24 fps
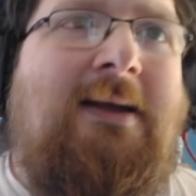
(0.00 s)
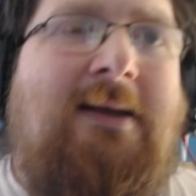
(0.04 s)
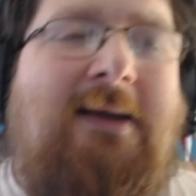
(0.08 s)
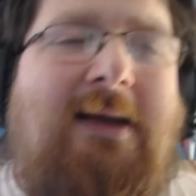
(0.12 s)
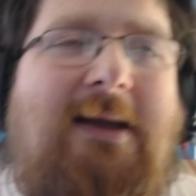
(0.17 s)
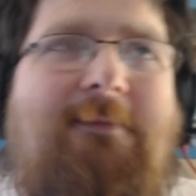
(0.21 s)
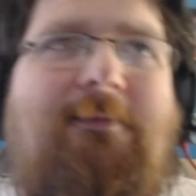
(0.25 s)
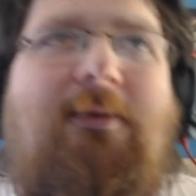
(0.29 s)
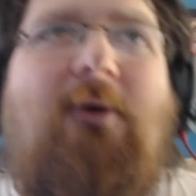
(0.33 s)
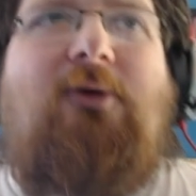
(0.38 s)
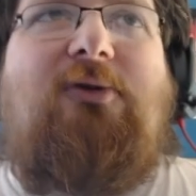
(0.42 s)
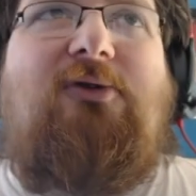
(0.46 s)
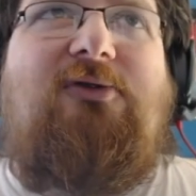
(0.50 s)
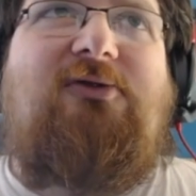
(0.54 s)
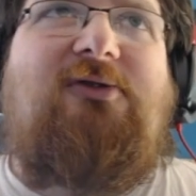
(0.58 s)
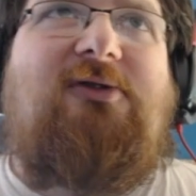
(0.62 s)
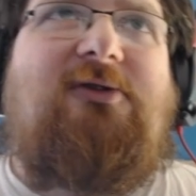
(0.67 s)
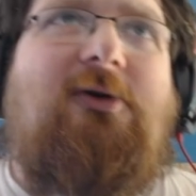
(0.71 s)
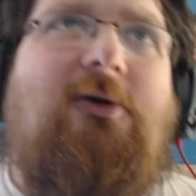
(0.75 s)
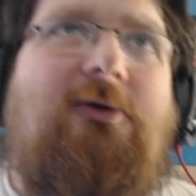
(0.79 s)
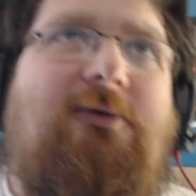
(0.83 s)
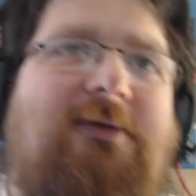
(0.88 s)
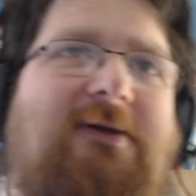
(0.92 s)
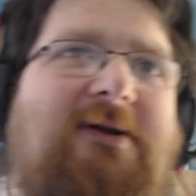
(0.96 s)
Important to
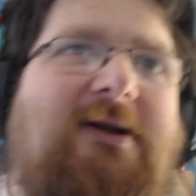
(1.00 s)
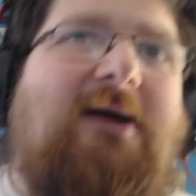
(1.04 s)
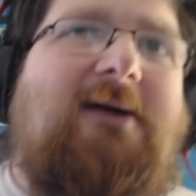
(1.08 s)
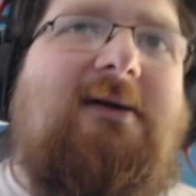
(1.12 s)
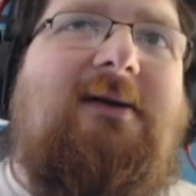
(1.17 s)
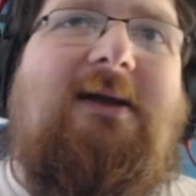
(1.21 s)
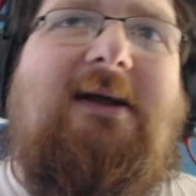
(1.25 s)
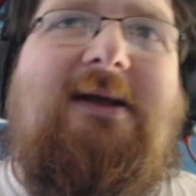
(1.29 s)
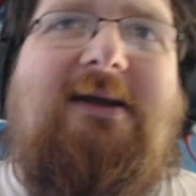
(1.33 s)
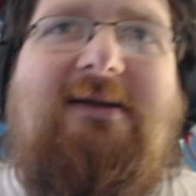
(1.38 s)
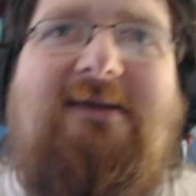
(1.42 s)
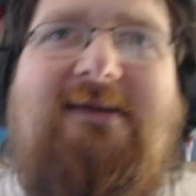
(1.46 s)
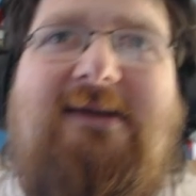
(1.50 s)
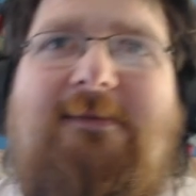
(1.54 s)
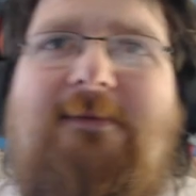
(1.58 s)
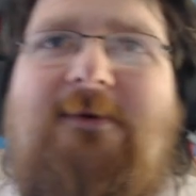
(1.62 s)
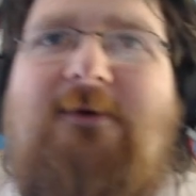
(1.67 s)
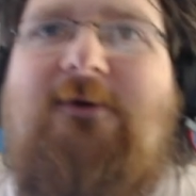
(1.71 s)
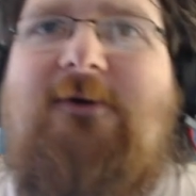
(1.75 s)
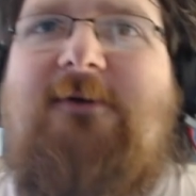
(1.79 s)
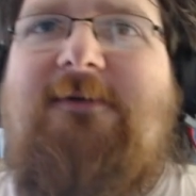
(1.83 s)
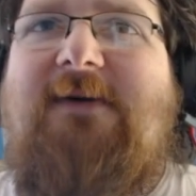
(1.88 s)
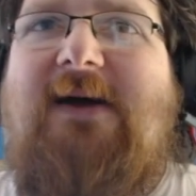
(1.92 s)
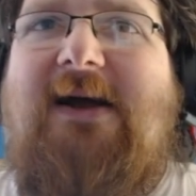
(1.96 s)
note that unlike
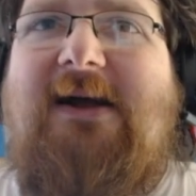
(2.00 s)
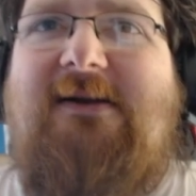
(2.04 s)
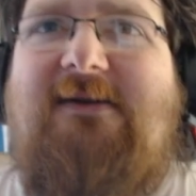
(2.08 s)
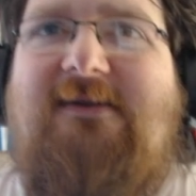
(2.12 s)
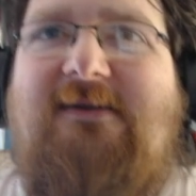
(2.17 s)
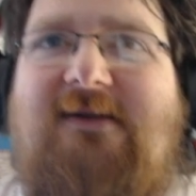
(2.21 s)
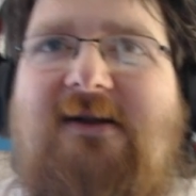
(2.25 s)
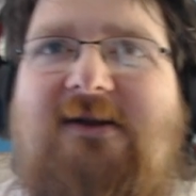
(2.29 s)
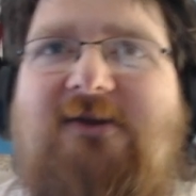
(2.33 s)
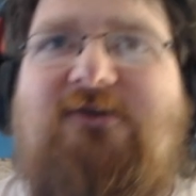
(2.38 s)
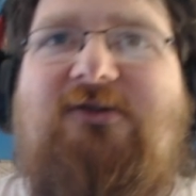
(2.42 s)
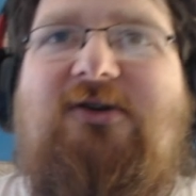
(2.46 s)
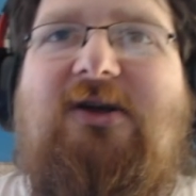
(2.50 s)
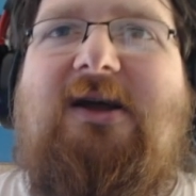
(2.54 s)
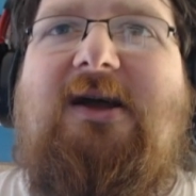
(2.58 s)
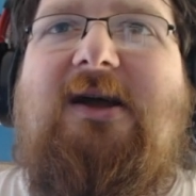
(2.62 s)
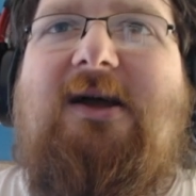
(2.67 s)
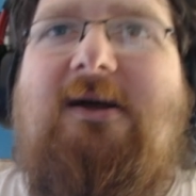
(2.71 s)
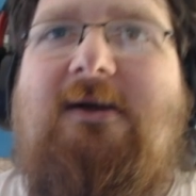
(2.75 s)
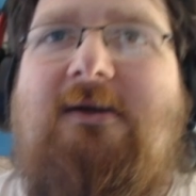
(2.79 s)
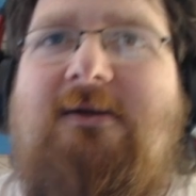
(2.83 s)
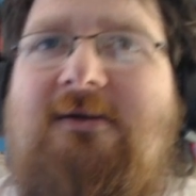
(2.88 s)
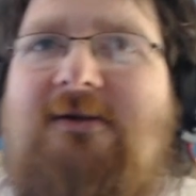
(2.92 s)
similar effects such as